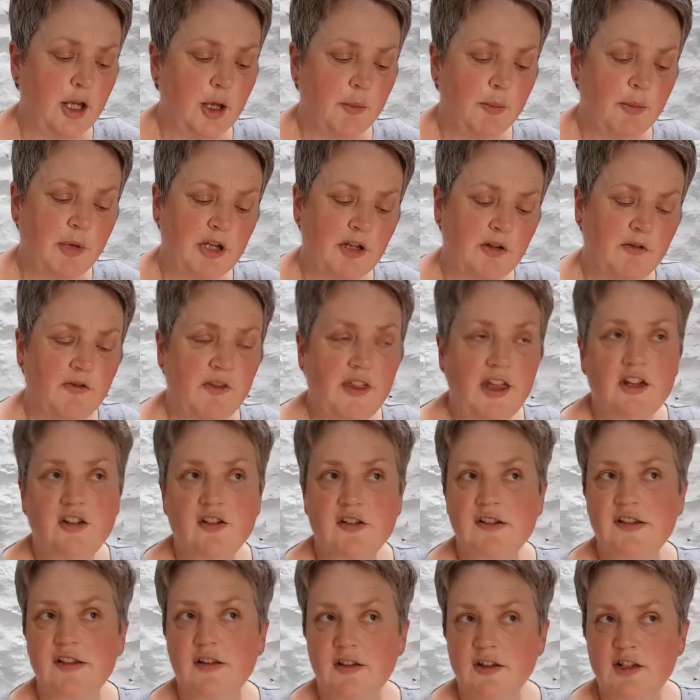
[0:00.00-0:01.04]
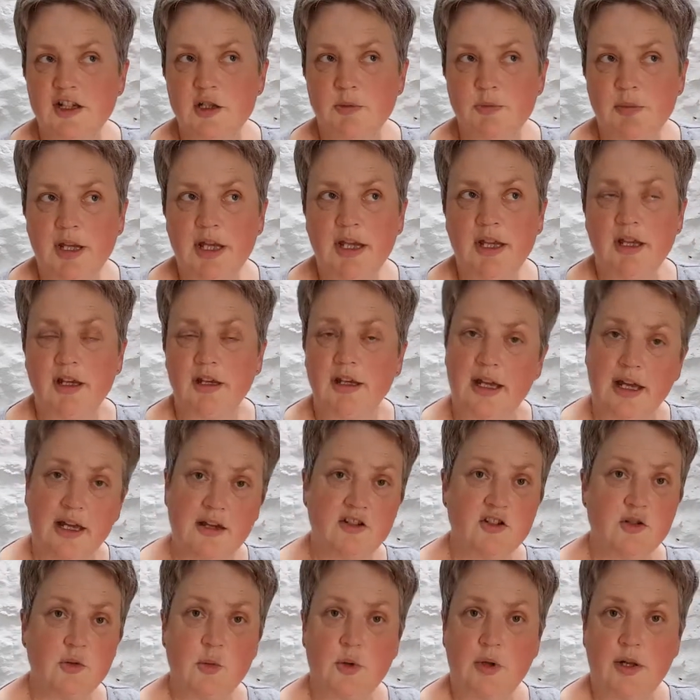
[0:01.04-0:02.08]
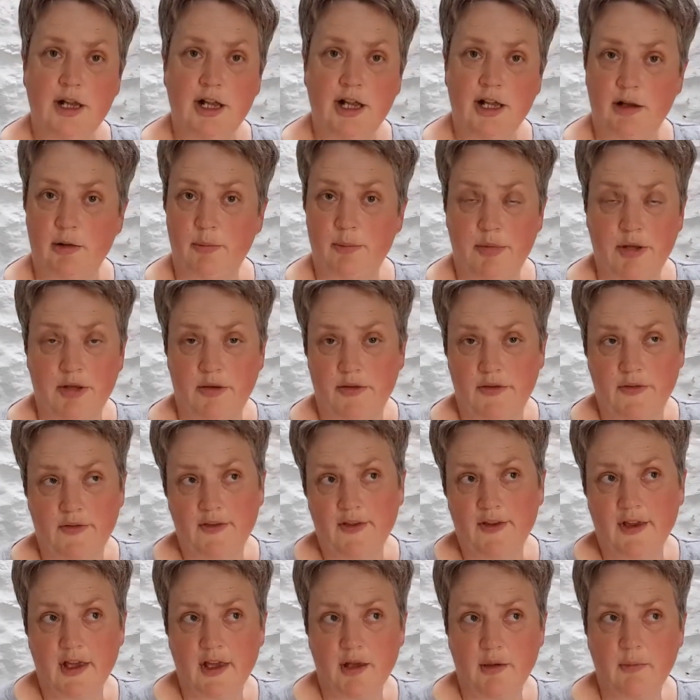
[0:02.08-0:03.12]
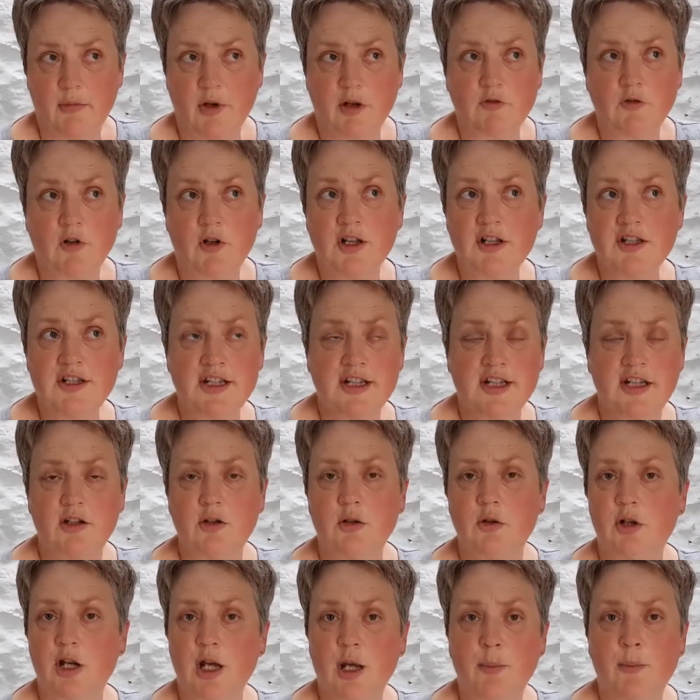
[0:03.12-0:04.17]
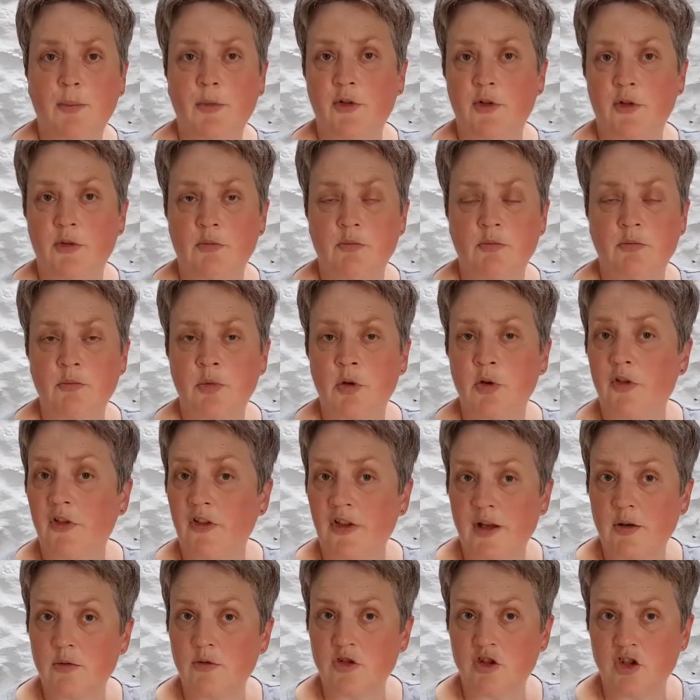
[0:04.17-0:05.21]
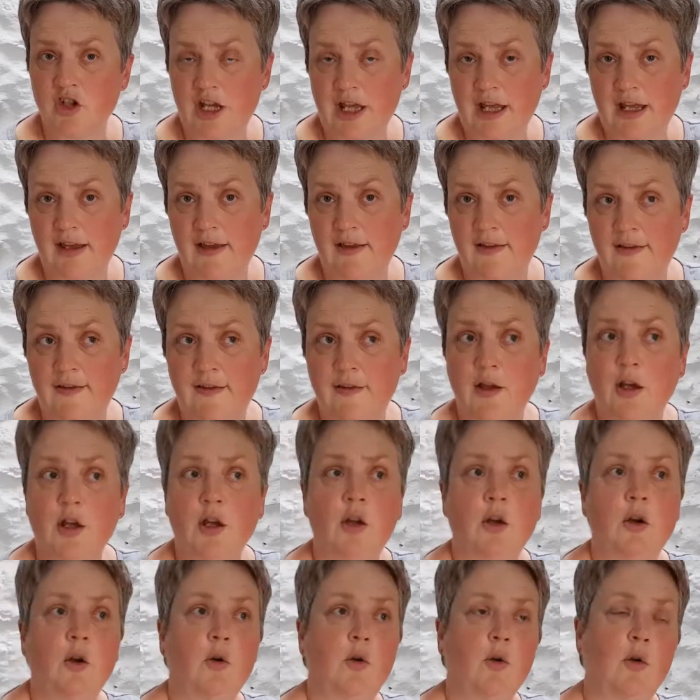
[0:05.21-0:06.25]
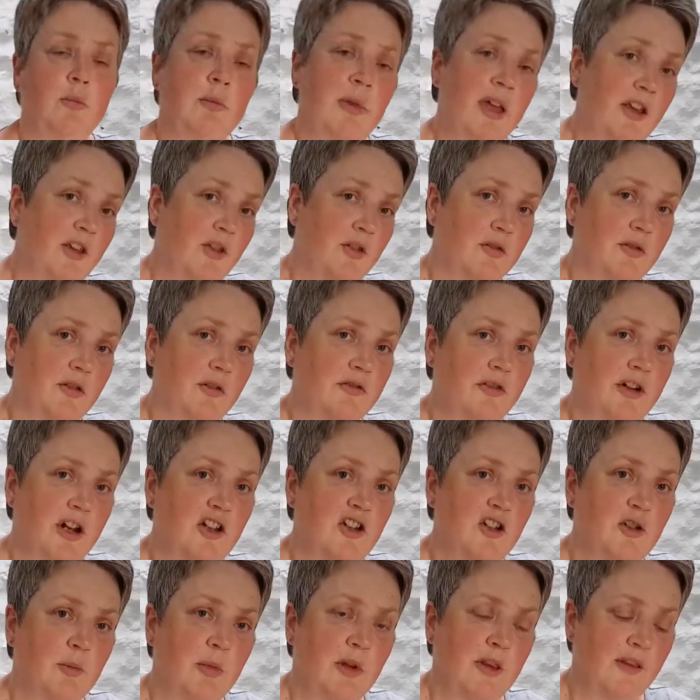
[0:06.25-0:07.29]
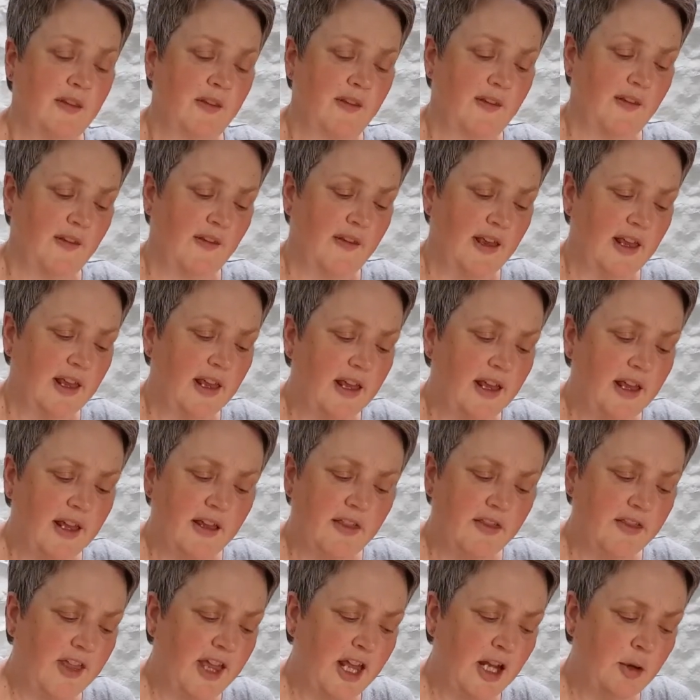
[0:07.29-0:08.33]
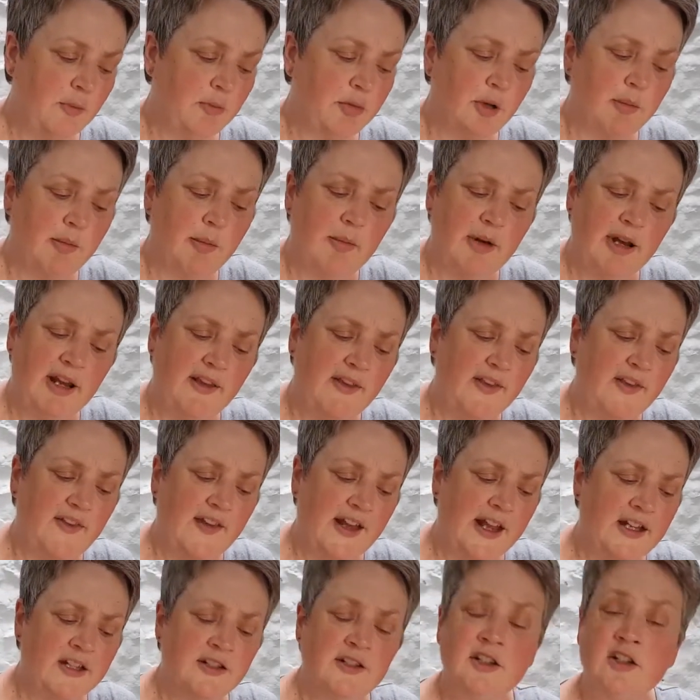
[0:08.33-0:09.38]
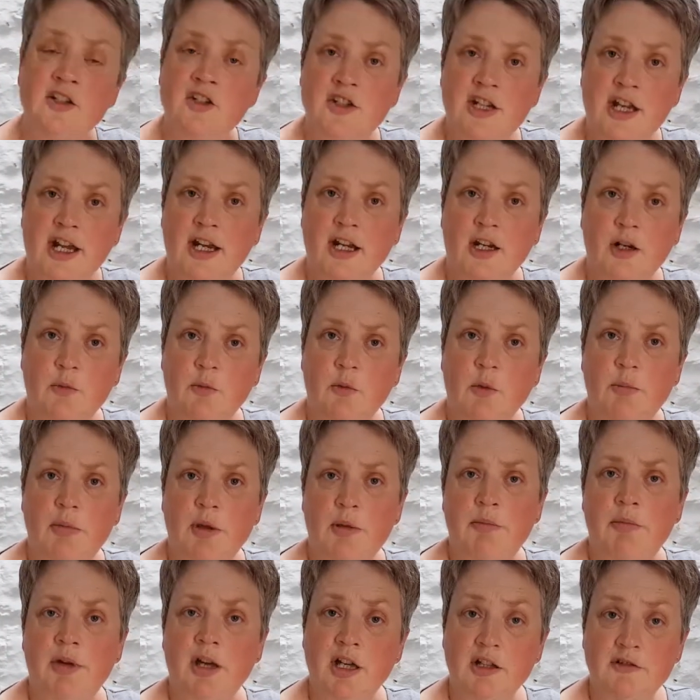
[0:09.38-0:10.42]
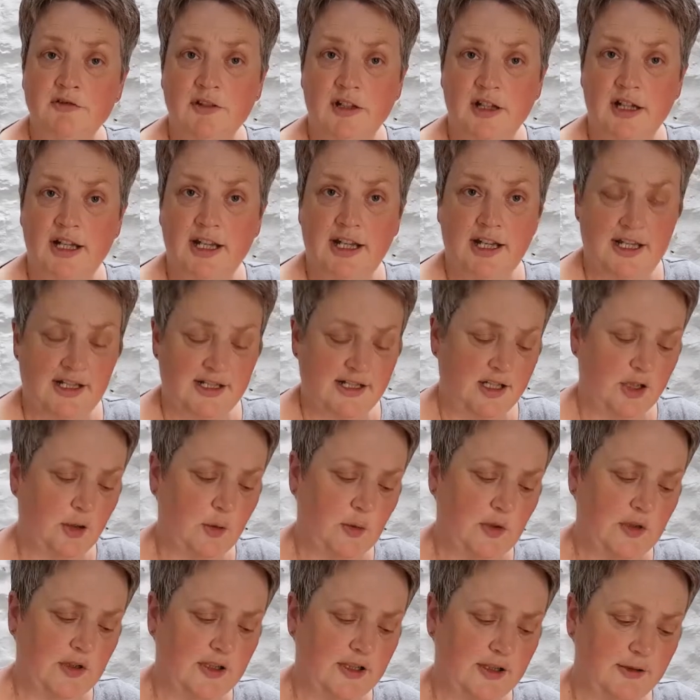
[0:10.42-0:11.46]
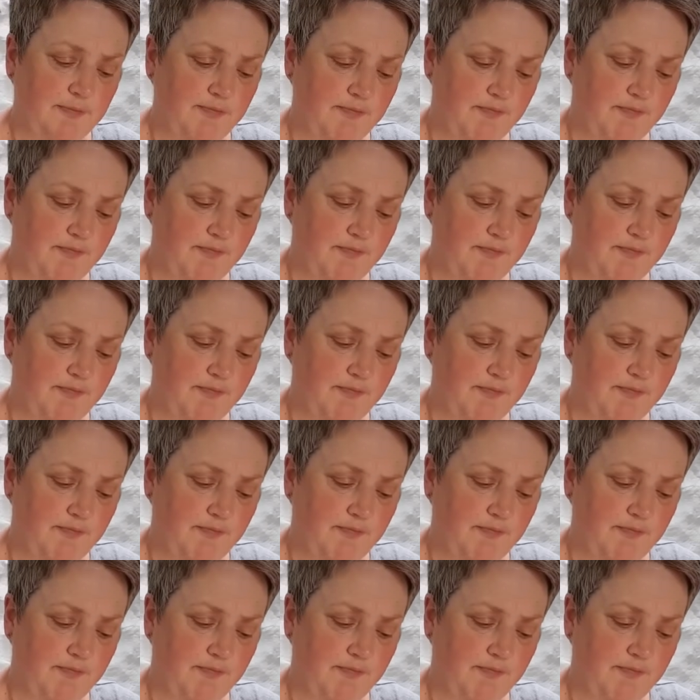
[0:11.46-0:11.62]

But if they're just going to be a casual helper, a volunteer who comes and puts out chairs or makes refreshments, then probably a standard check will be perfectly adequate.